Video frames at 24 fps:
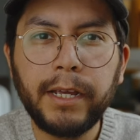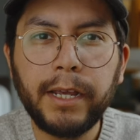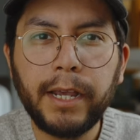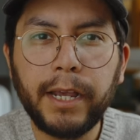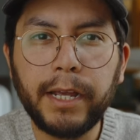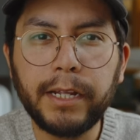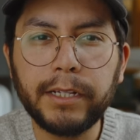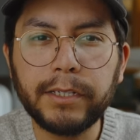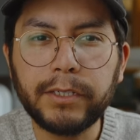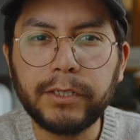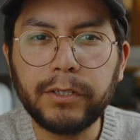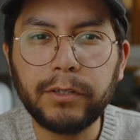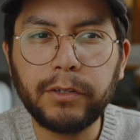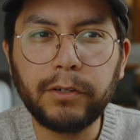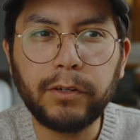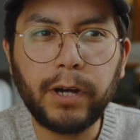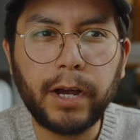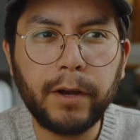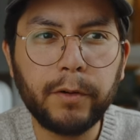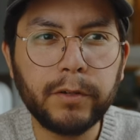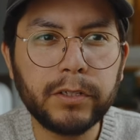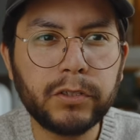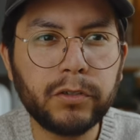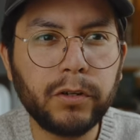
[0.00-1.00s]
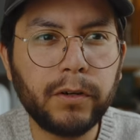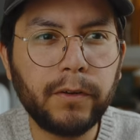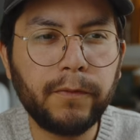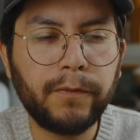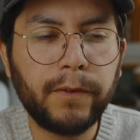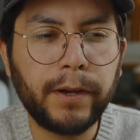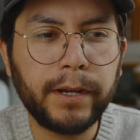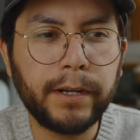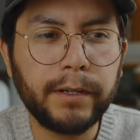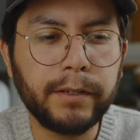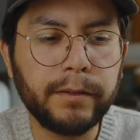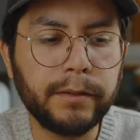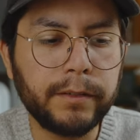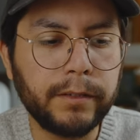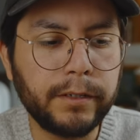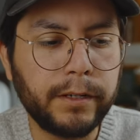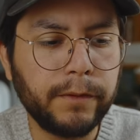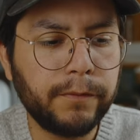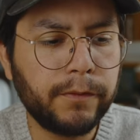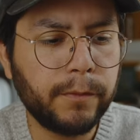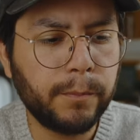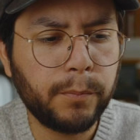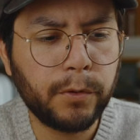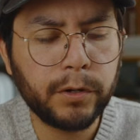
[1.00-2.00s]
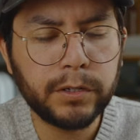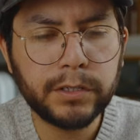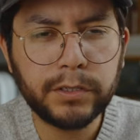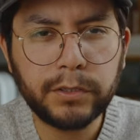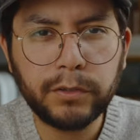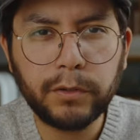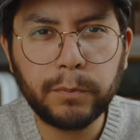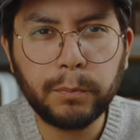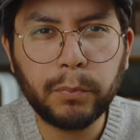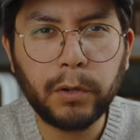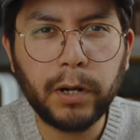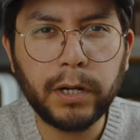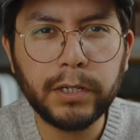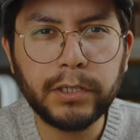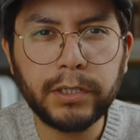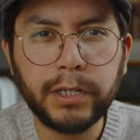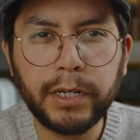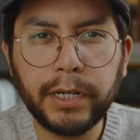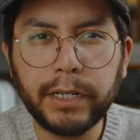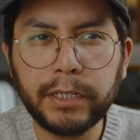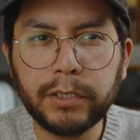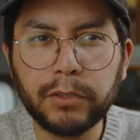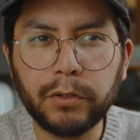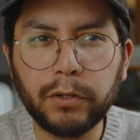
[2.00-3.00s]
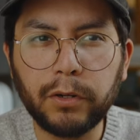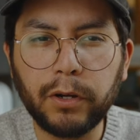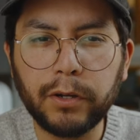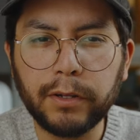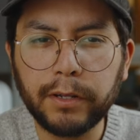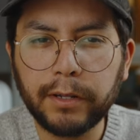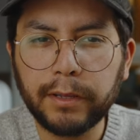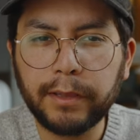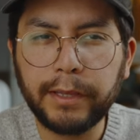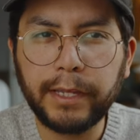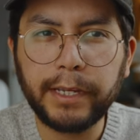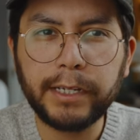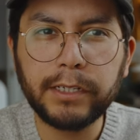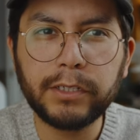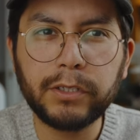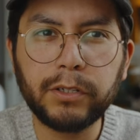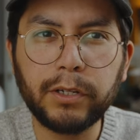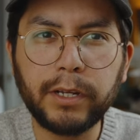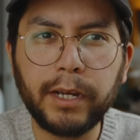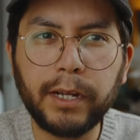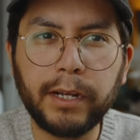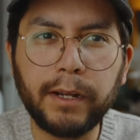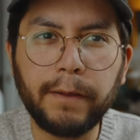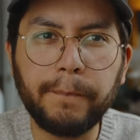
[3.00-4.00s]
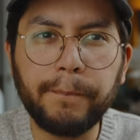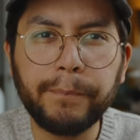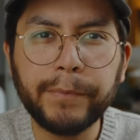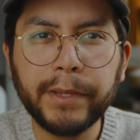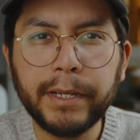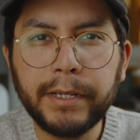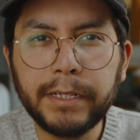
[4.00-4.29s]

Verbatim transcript: And so I was trying to find different personal projects or other things to kind of